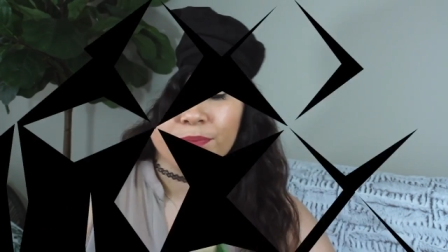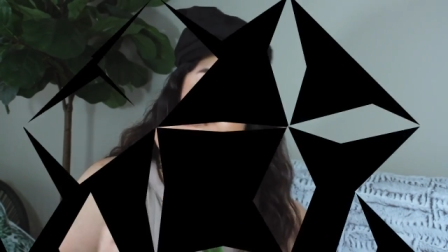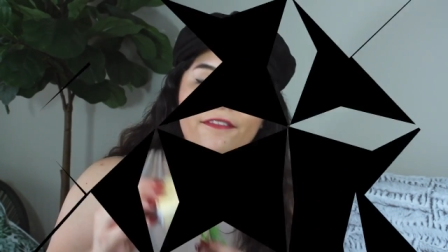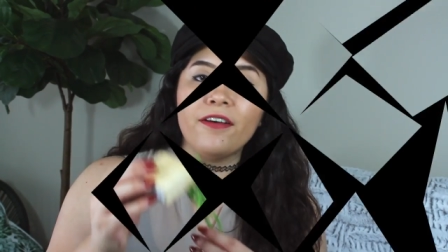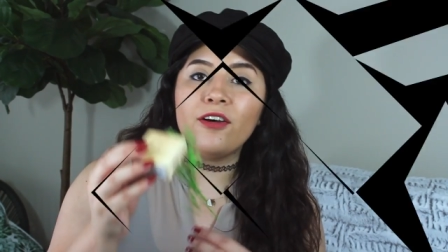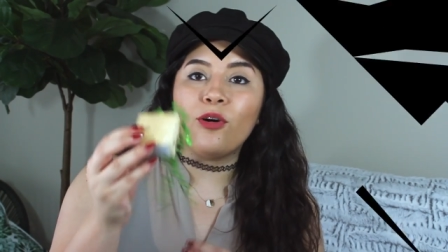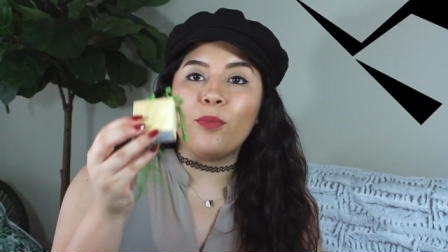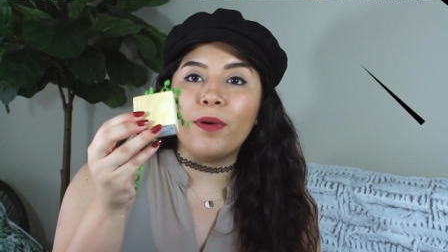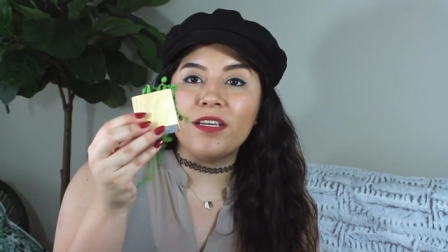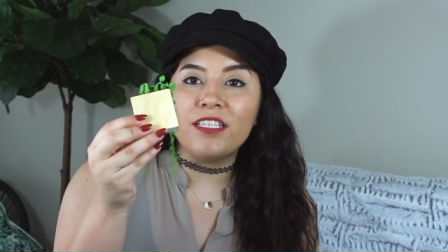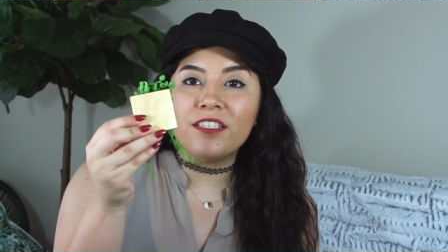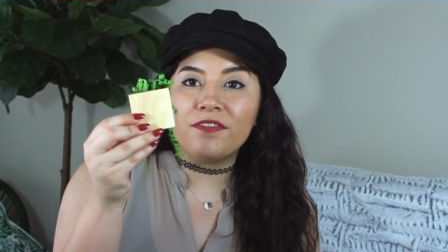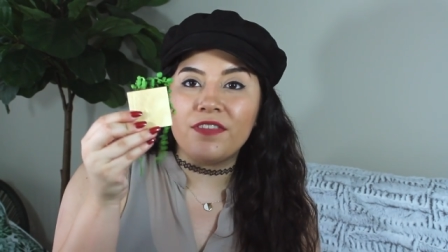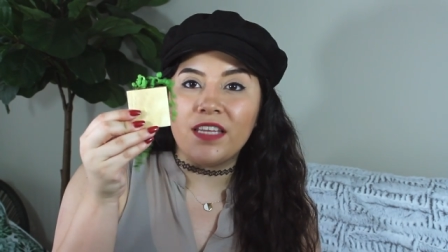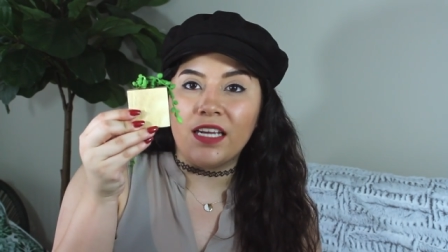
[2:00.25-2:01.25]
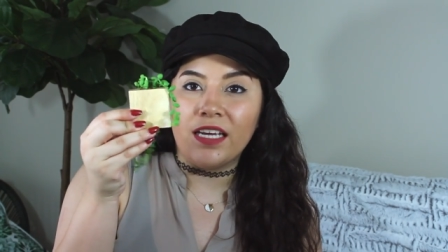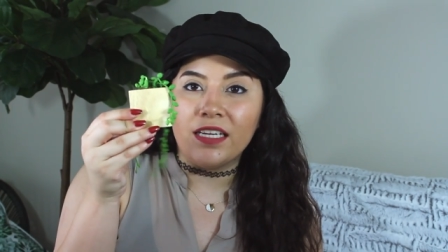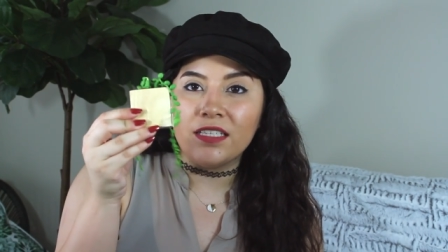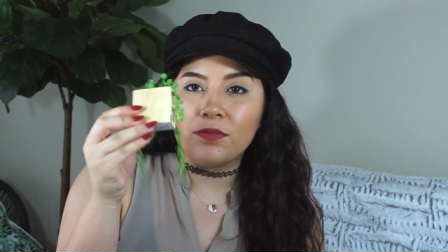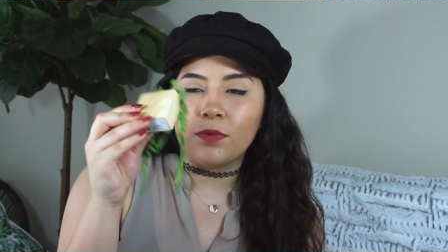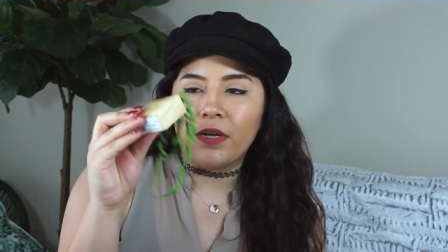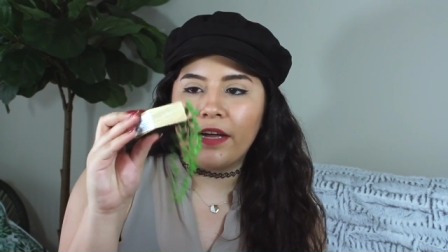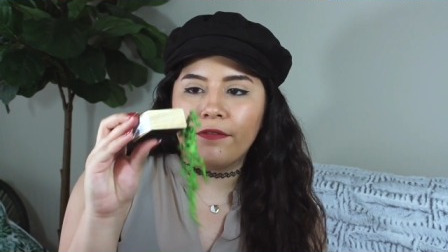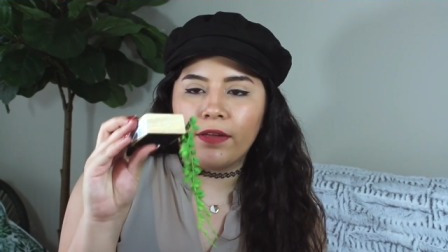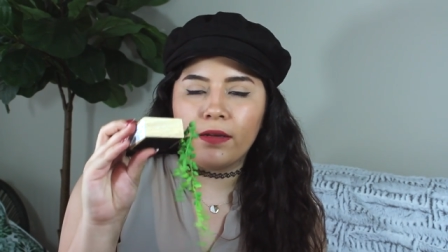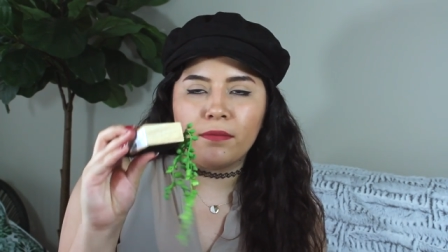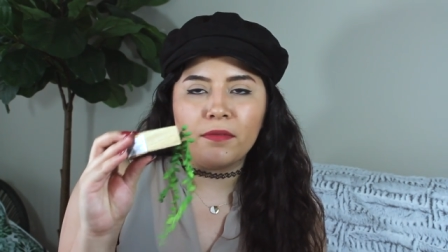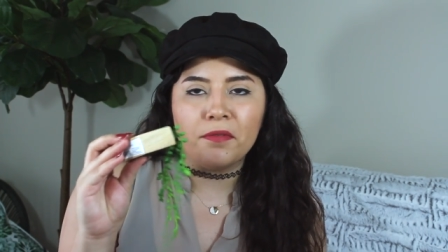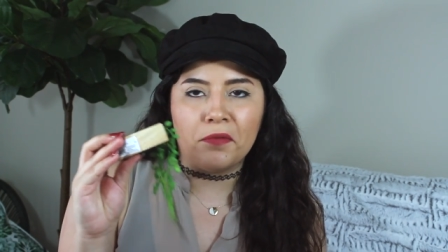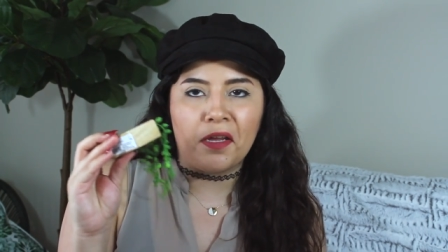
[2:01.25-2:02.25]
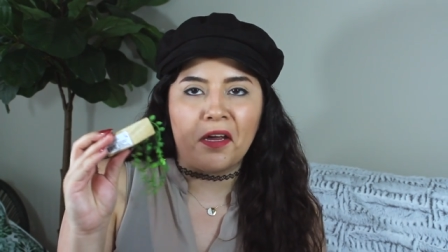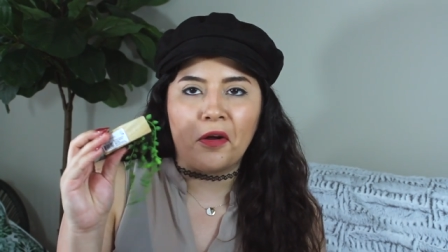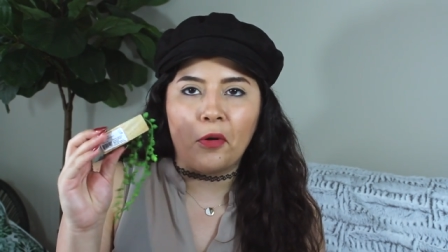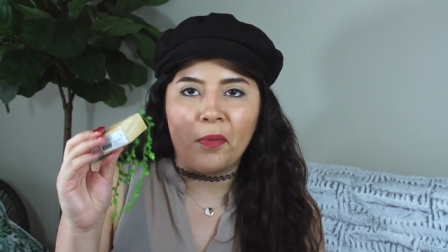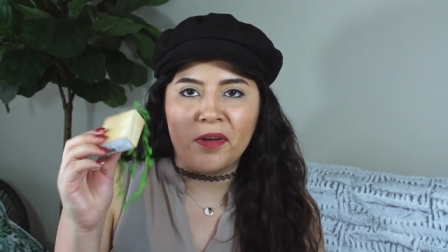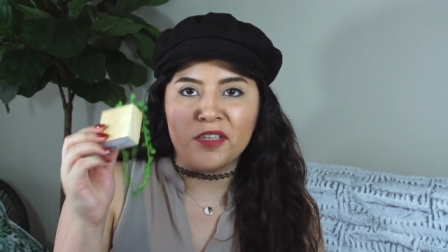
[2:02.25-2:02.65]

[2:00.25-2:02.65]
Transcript: I have a whole bunch of these. We'll have a, not a whole